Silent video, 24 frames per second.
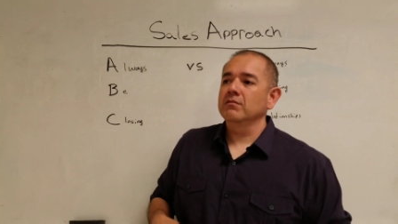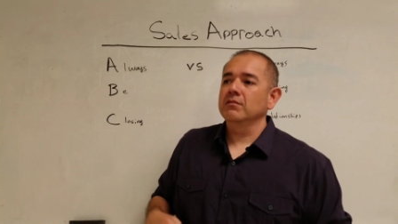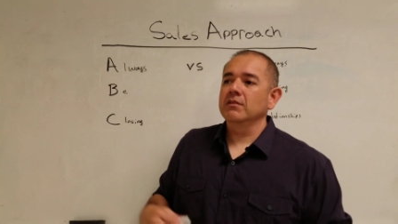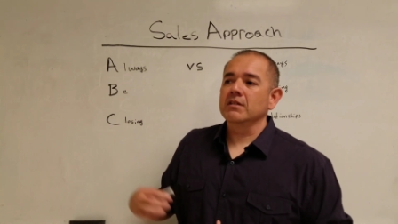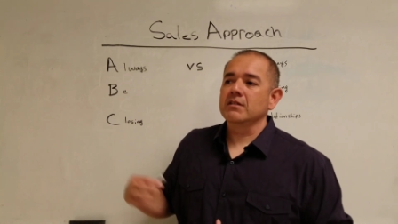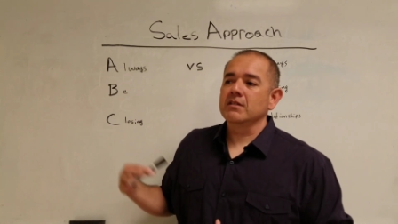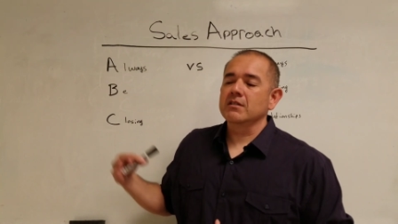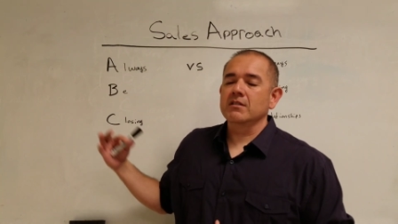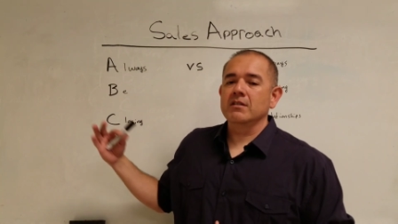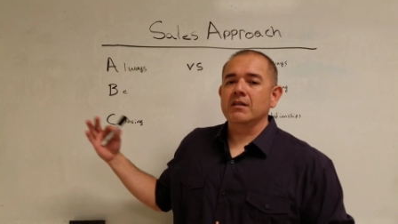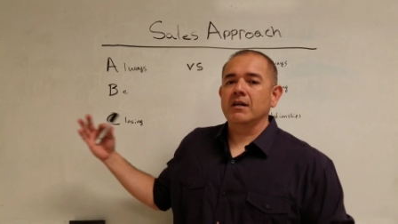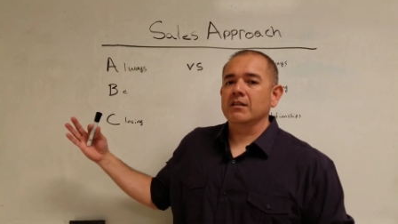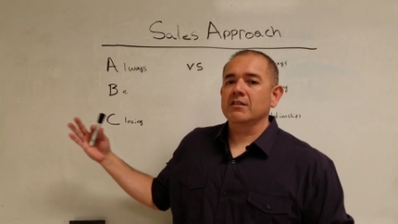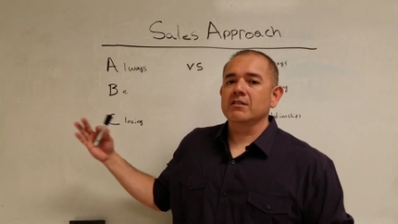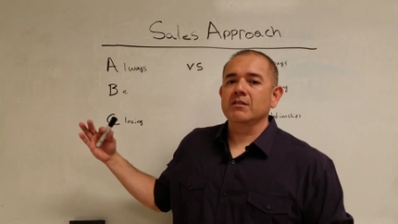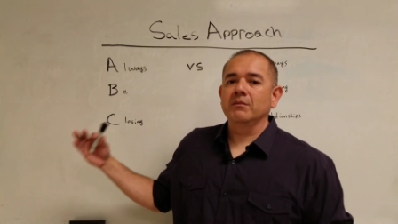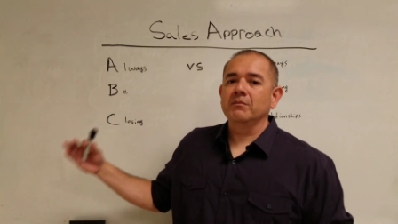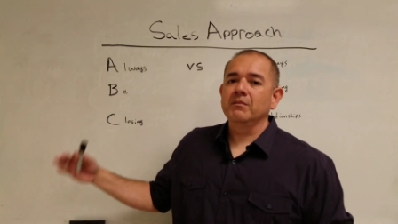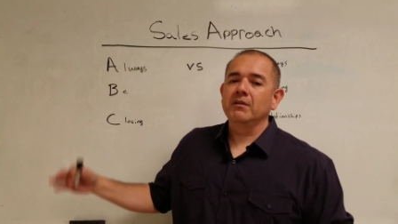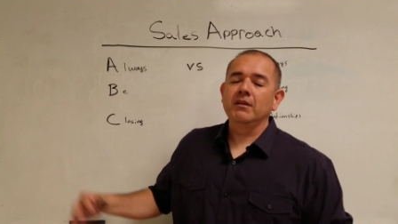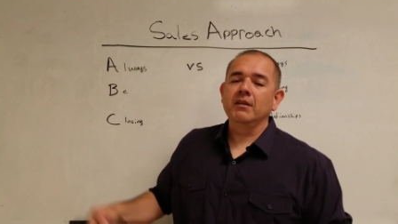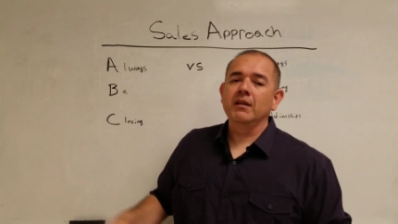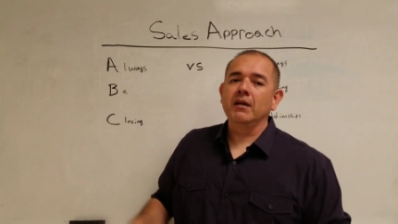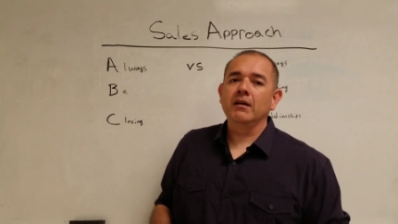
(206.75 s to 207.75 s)
This is not
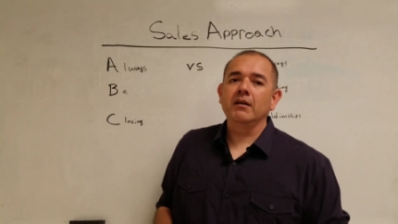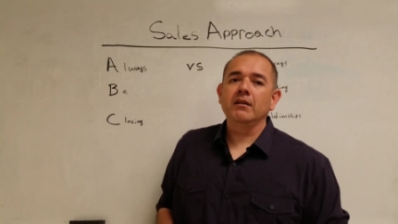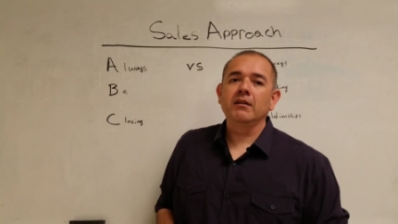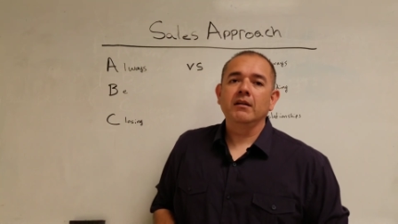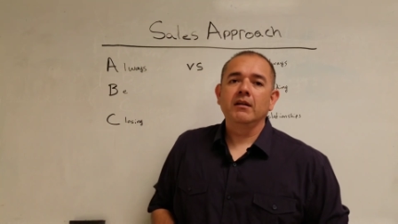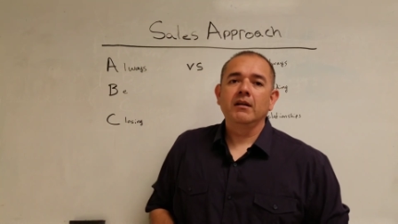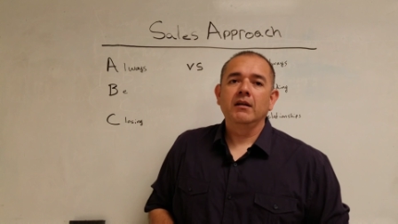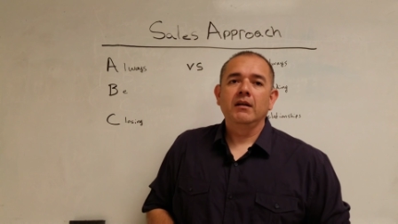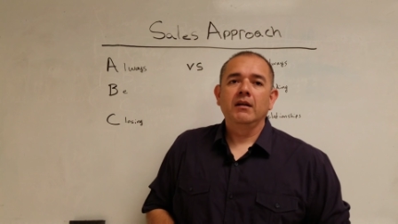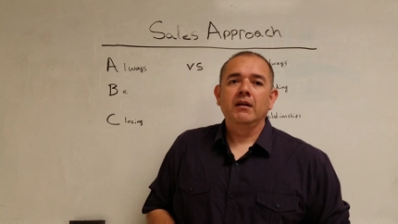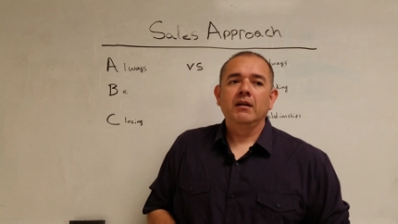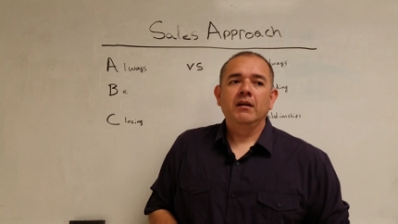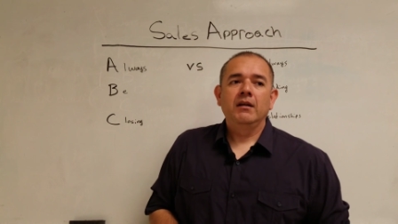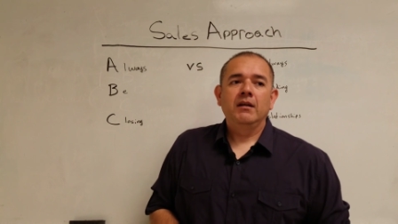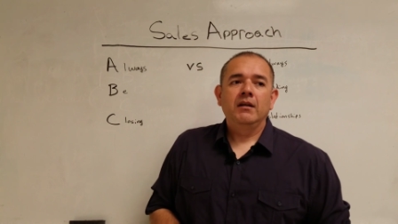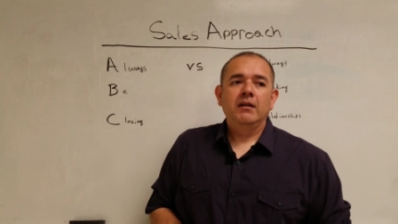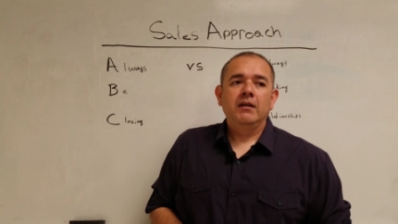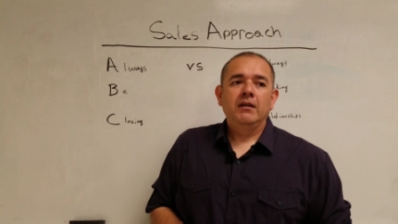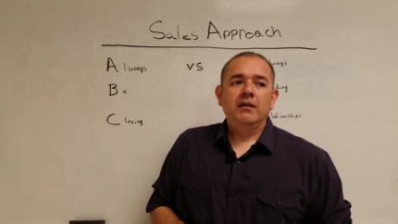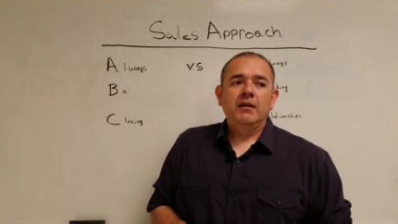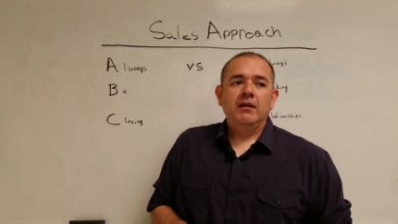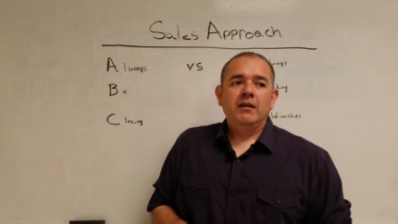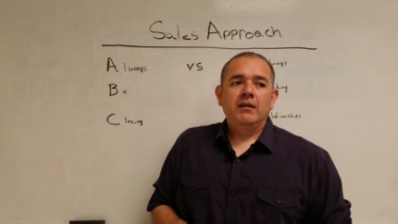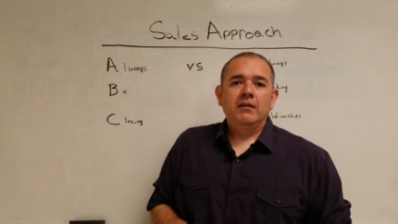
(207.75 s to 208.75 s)
something that
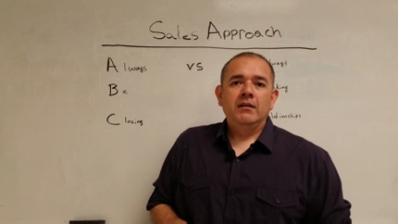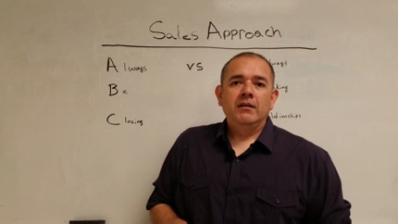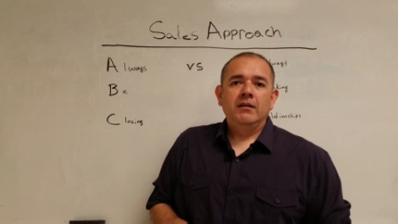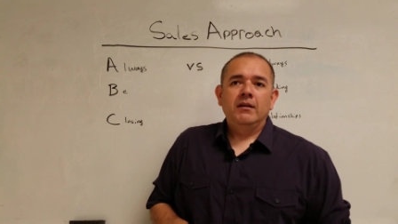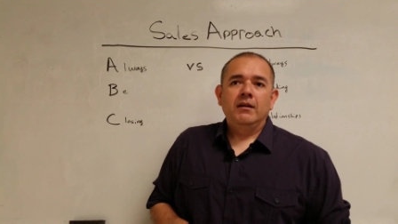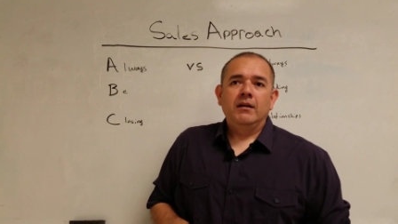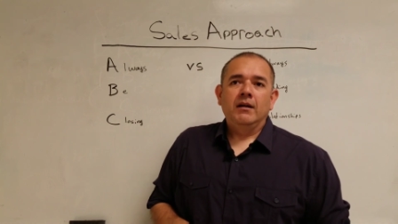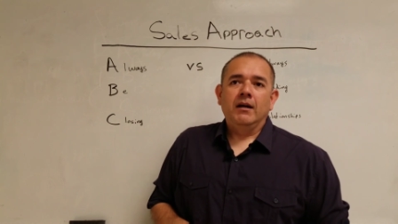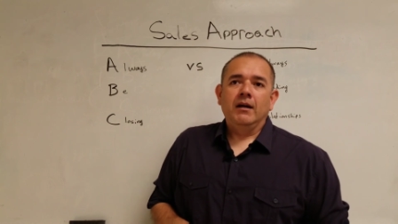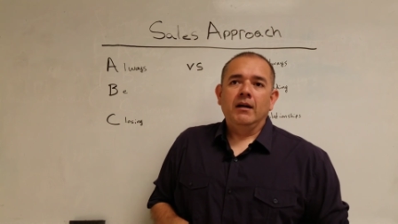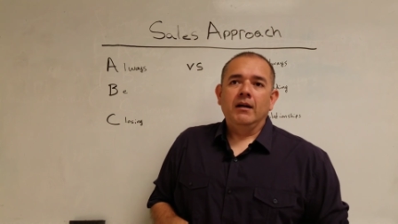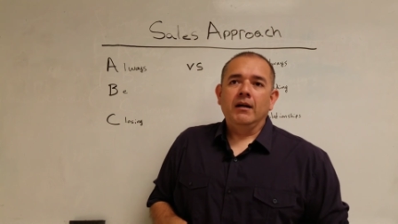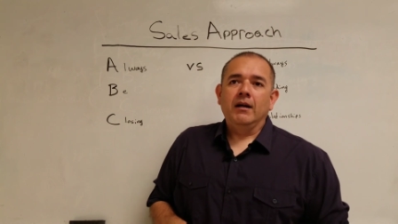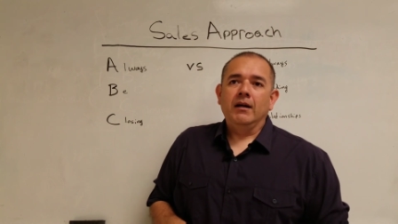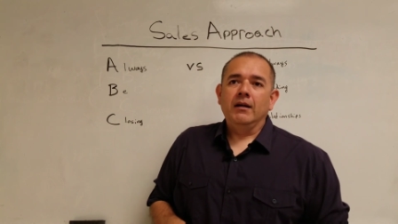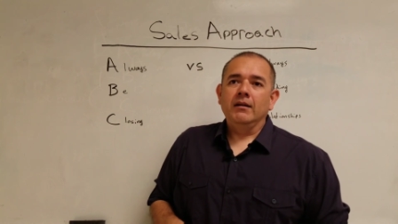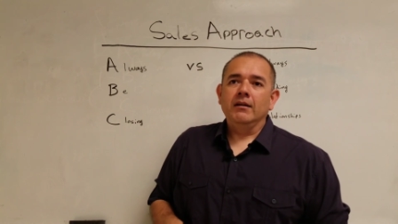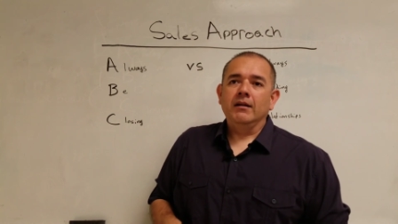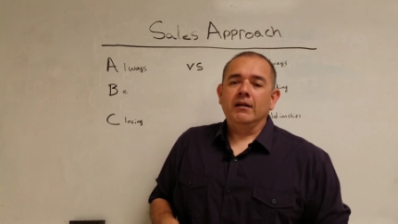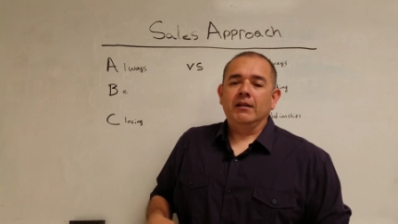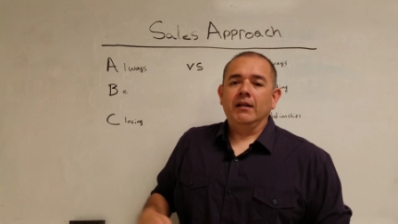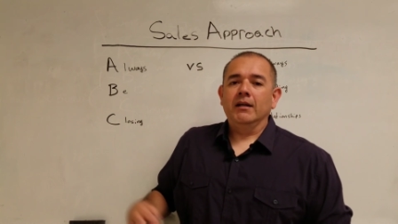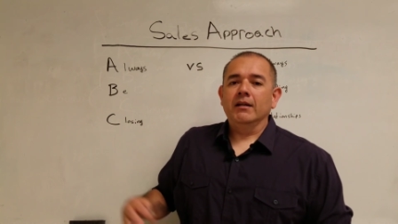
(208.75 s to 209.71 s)
I